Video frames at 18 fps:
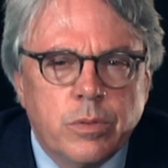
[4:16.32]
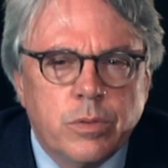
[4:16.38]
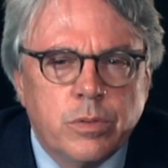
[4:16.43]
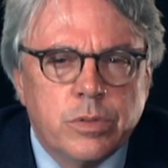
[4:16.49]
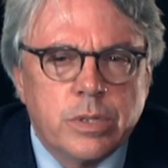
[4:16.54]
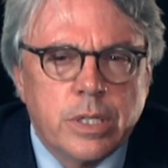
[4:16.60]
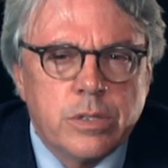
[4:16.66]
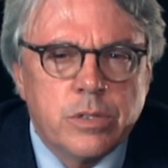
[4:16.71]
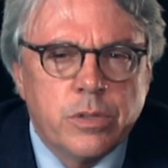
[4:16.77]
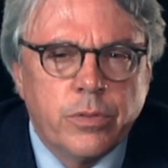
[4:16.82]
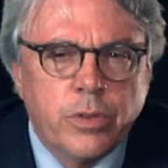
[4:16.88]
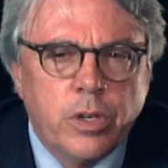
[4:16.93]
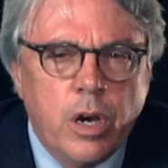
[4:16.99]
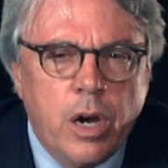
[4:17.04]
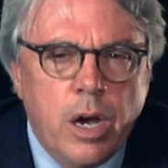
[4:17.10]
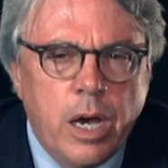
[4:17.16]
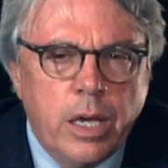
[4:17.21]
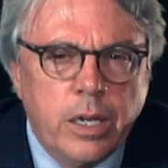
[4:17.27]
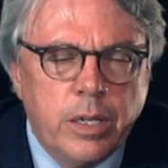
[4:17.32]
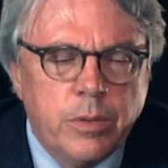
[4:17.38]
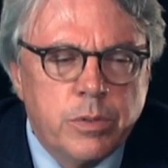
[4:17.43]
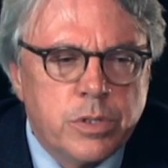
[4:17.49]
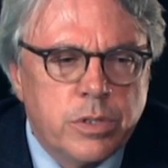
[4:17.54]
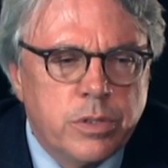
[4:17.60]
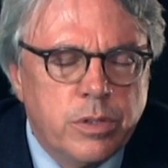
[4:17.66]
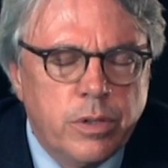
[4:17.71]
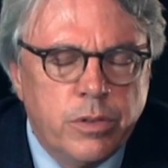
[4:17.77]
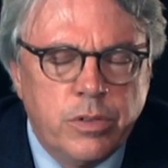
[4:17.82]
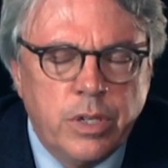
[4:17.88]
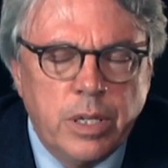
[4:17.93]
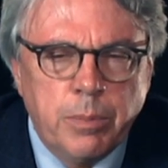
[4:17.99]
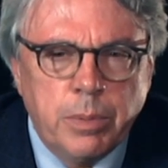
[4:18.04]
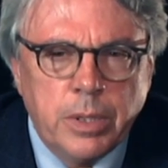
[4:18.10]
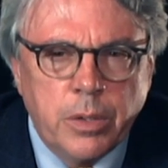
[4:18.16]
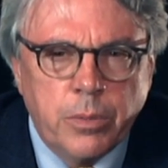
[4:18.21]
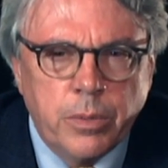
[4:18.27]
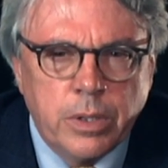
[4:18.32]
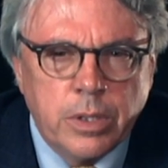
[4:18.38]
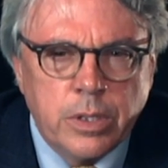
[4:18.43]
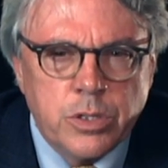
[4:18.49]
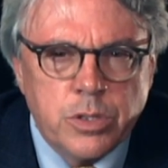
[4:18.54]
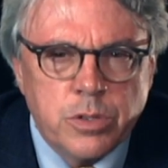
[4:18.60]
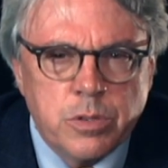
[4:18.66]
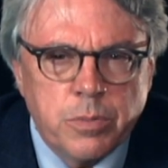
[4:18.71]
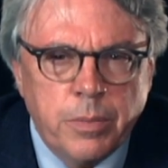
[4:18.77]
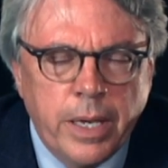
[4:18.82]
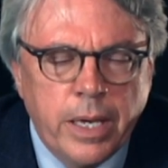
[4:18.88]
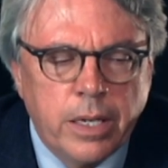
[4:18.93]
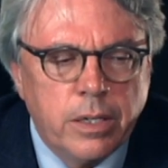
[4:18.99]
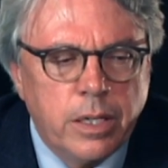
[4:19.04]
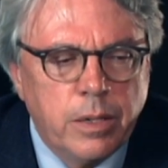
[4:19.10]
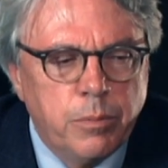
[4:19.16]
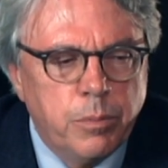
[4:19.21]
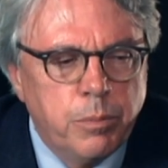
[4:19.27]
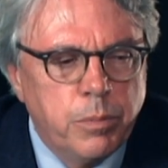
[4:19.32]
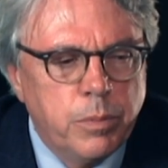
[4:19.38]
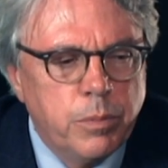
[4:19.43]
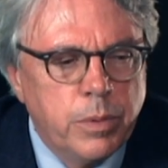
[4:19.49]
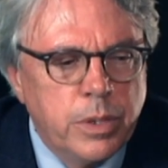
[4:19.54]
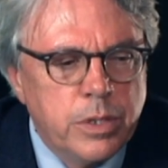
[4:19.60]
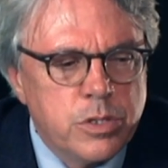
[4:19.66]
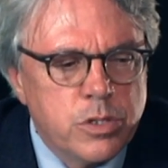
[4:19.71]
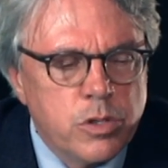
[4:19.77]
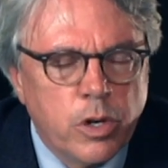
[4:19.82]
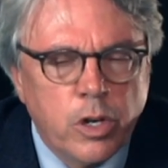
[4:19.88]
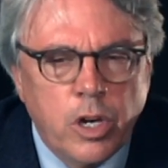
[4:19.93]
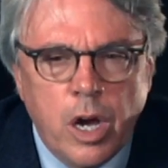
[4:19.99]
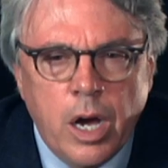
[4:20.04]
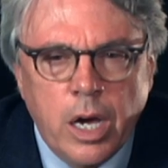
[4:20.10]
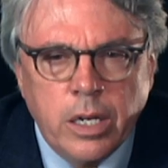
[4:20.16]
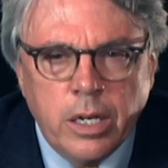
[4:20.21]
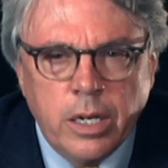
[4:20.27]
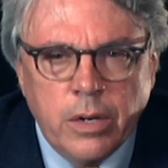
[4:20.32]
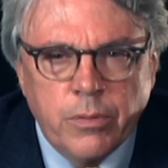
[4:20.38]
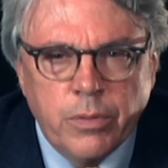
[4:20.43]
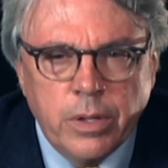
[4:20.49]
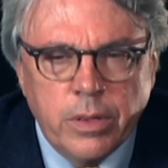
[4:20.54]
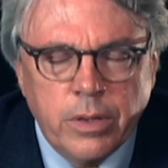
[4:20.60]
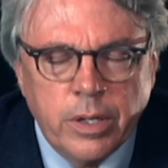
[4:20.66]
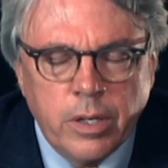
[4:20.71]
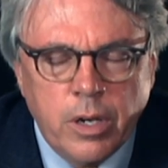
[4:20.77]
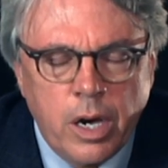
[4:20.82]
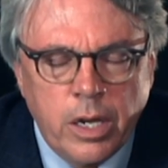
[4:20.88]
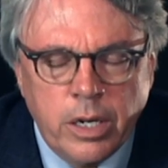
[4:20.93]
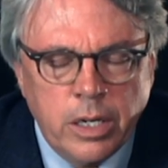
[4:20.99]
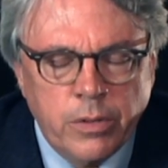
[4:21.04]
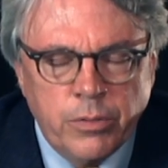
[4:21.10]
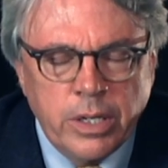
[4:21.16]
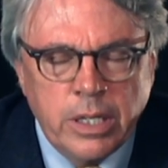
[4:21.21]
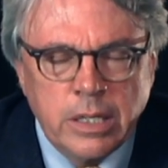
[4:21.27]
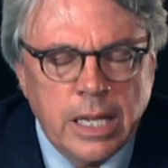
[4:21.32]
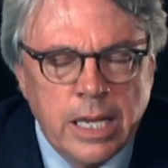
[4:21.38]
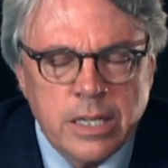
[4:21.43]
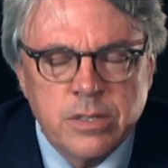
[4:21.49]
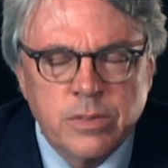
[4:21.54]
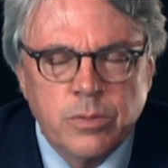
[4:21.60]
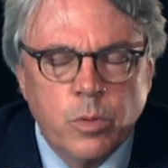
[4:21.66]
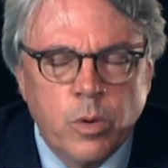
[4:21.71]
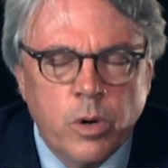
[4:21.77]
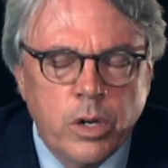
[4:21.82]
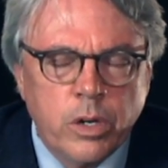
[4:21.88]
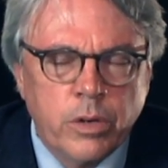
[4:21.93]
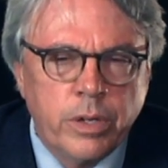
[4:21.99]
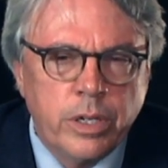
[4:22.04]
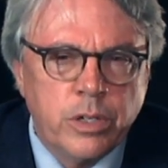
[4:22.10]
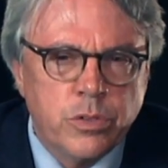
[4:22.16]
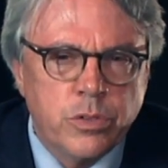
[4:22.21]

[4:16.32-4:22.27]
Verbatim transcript: sense of God. He was a, a, deeply religious man. He, he saw God in everything, God in every glass of water he